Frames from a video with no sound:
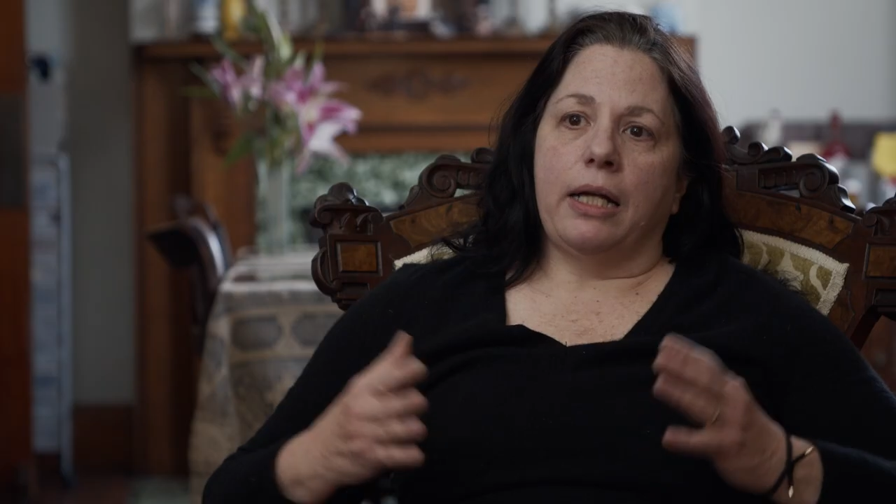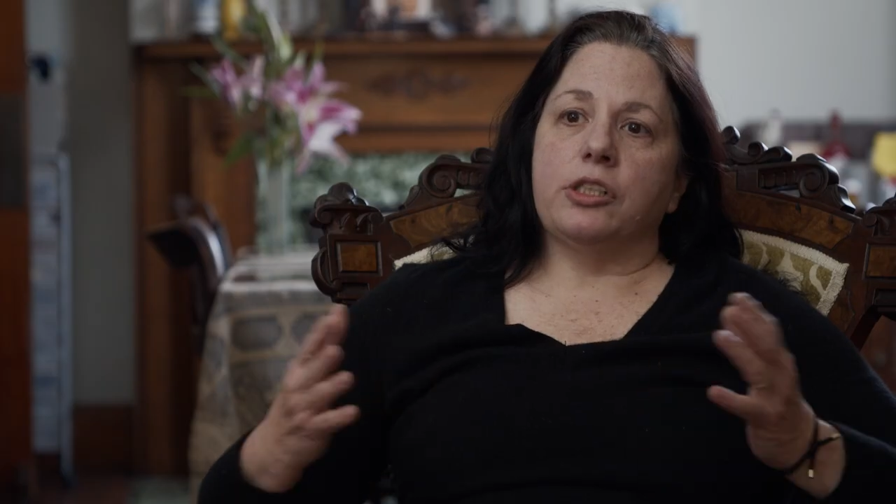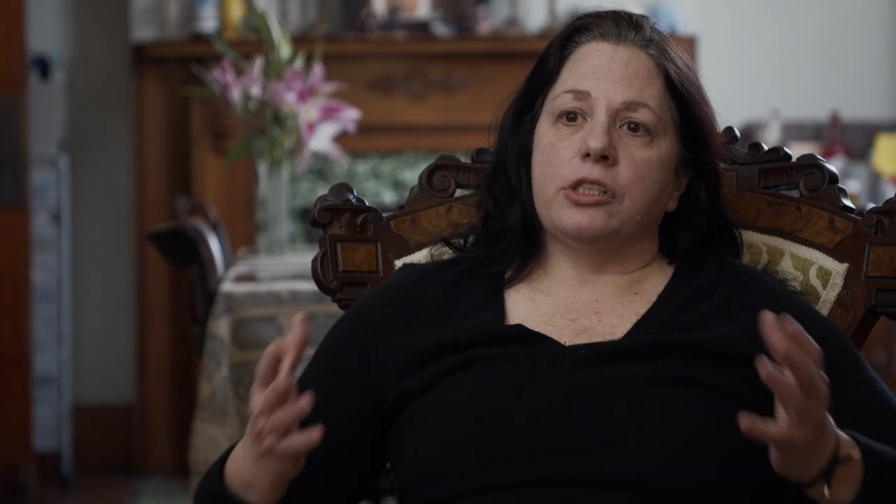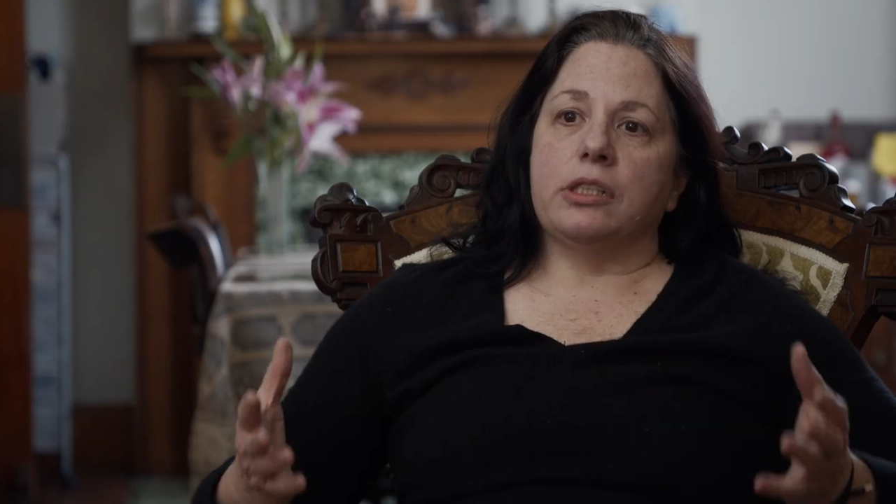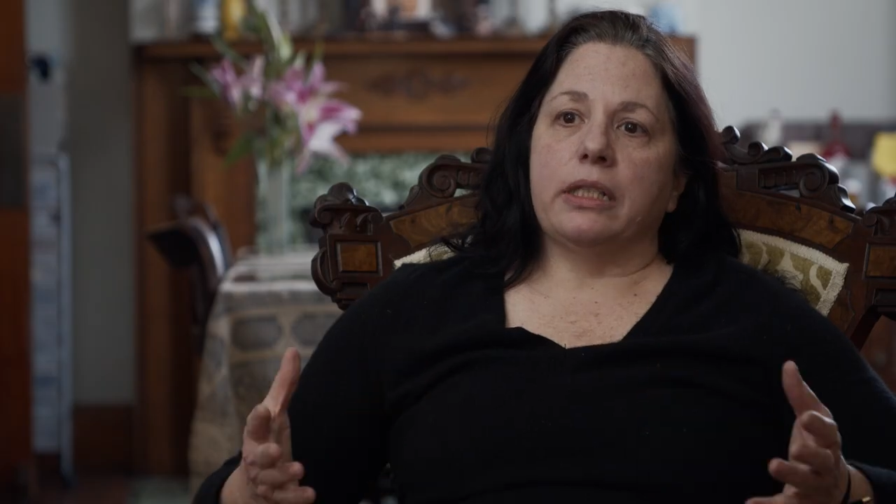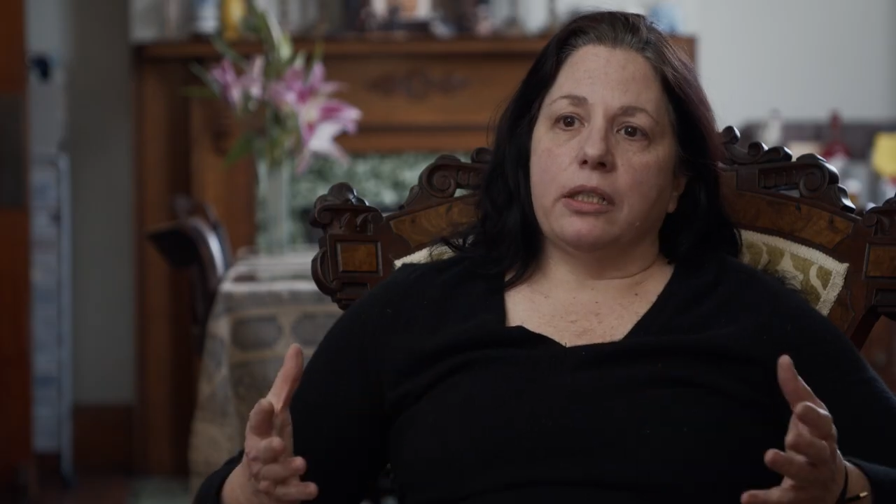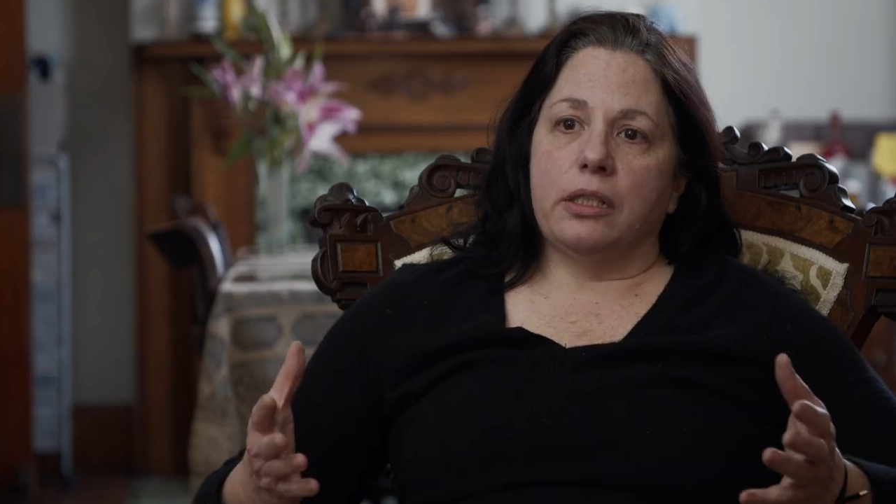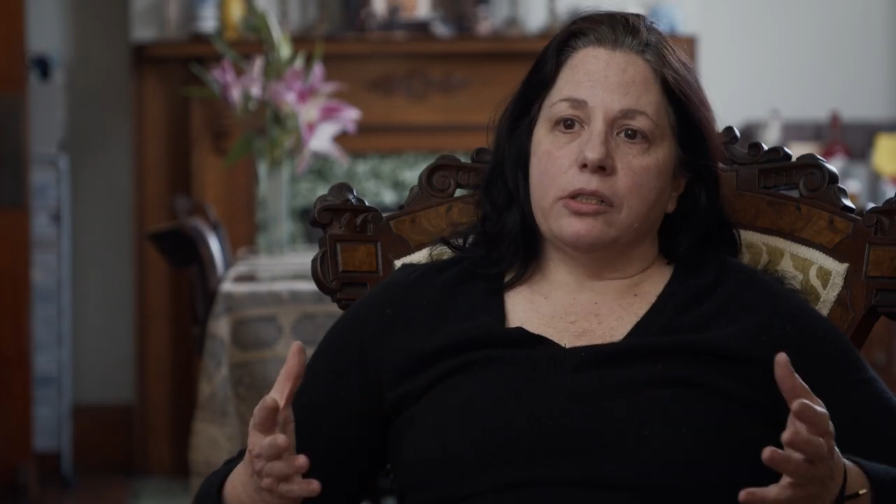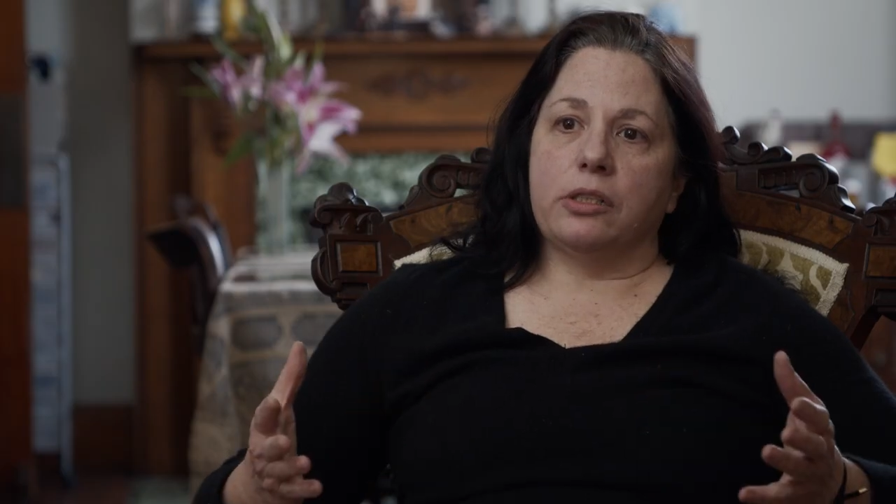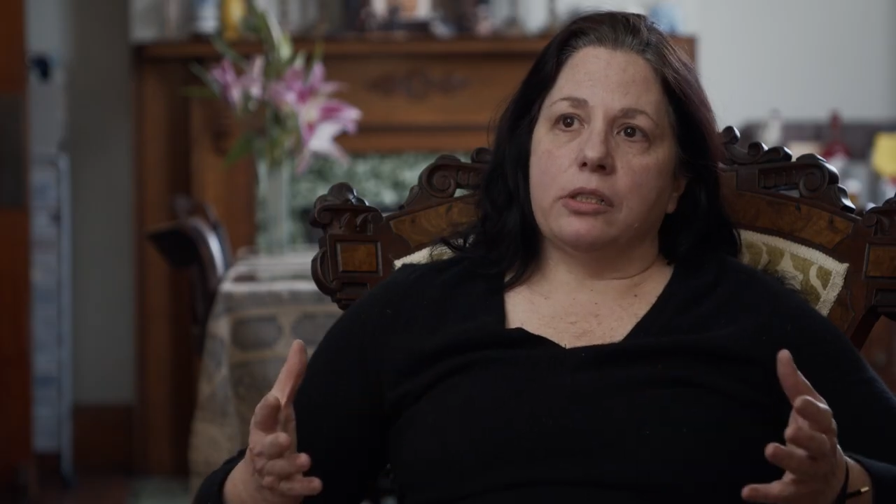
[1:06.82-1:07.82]
I just think that
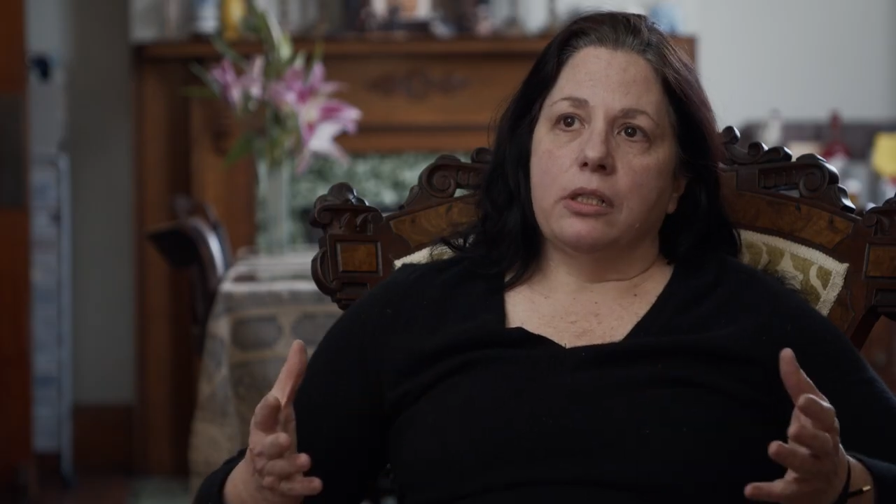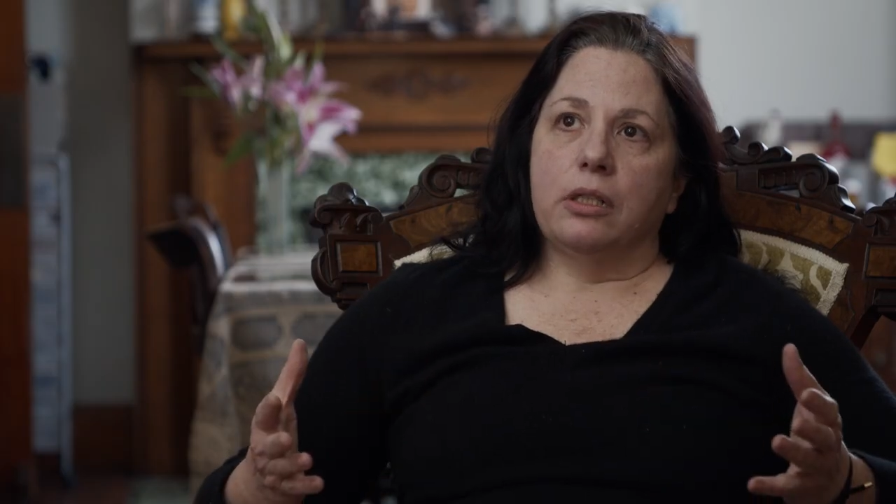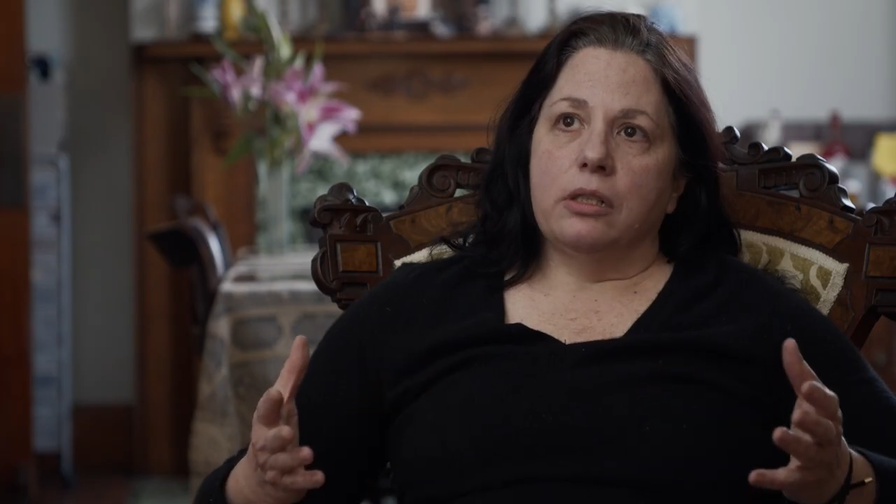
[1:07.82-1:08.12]
it's